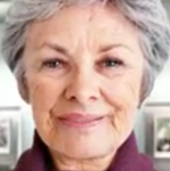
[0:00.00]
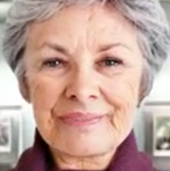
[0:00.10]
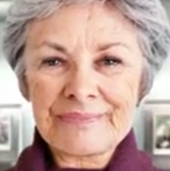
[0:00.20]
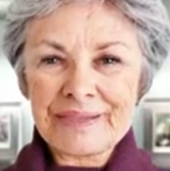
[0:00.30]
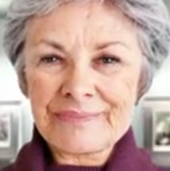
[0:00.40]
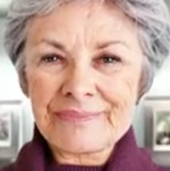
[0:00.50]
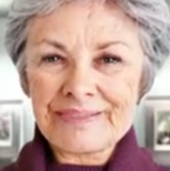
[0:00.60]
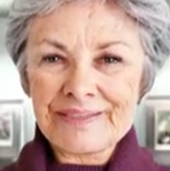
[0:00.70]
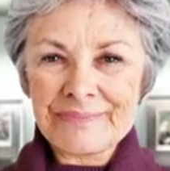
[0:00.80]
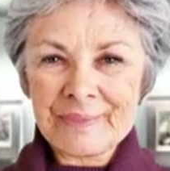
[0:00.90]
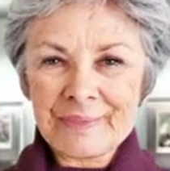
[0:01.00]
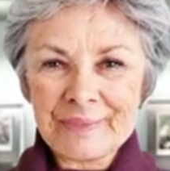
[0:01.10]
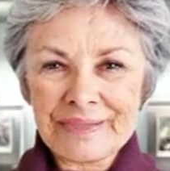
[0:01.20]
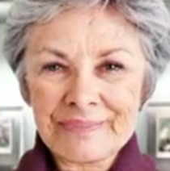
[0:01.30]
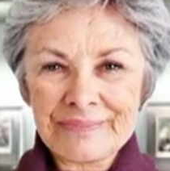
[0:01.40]
If your baby is a
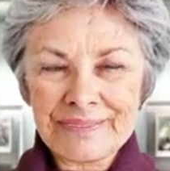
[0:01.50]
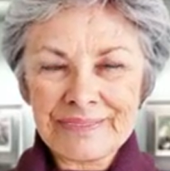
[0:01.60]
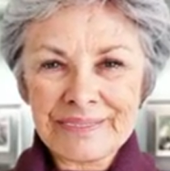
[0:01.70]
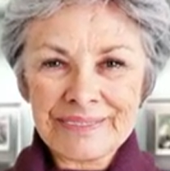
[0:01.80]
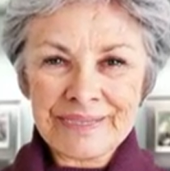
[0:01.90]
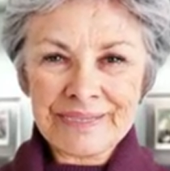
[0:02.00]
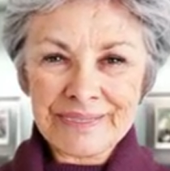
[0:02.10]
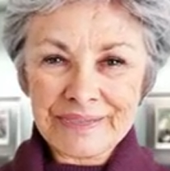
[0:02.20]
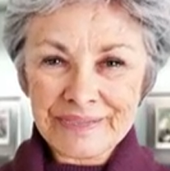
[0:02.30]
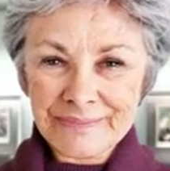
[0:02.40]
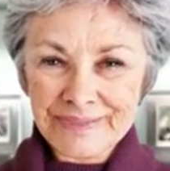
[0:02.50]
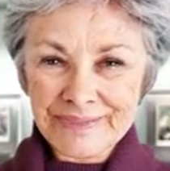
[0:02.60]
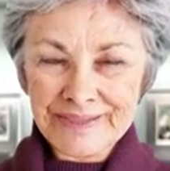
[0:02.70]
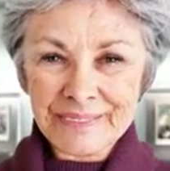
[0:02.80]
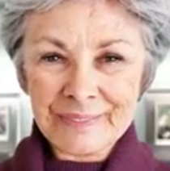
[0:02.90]
boy, his testicles
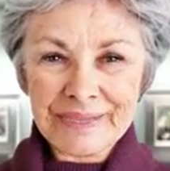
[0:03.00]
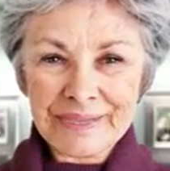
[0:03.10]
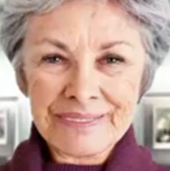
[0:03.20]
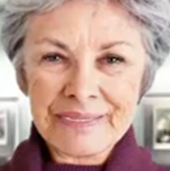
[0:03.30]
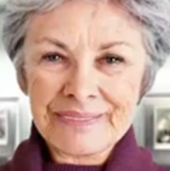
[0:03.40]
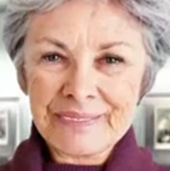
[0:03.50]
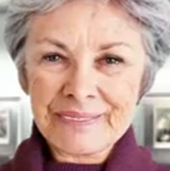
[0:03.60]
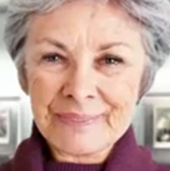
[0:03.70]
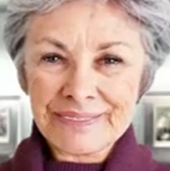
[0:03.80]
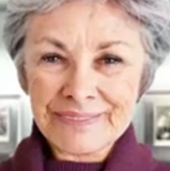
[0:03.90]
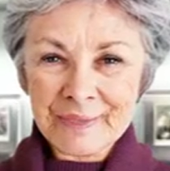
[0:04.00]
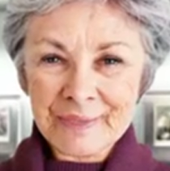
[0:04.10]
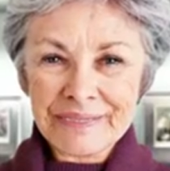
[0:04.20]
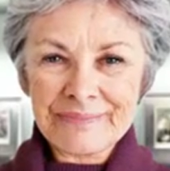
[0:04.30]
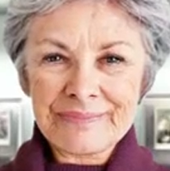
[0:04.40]
begin to descend into the
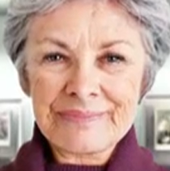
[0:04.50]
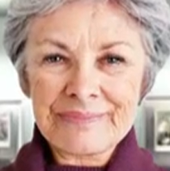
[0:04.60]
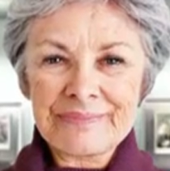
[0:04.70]
scrotum.